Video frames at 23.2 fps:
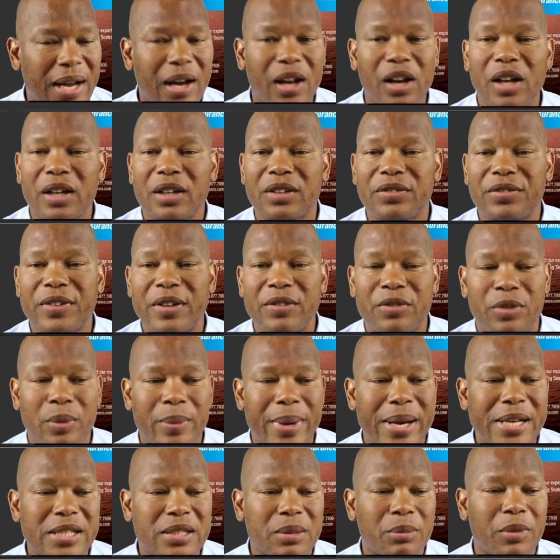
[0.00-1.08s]
A lot of
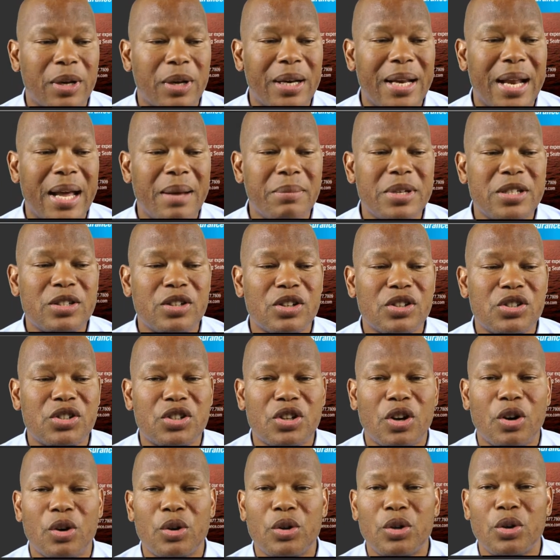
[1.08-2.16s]
information. But let me just
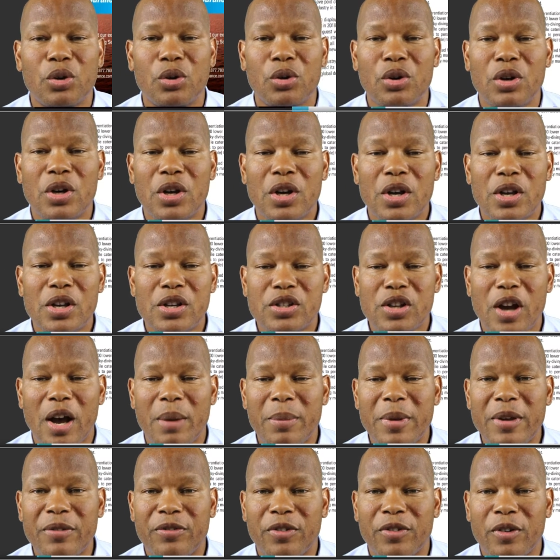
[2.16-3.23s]
show you some
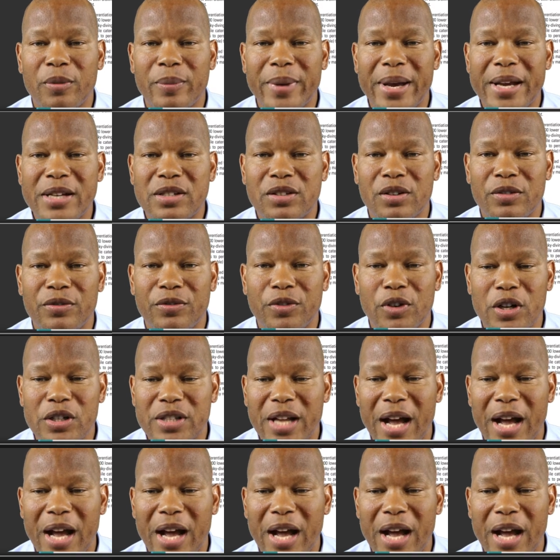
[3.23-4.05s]
information first.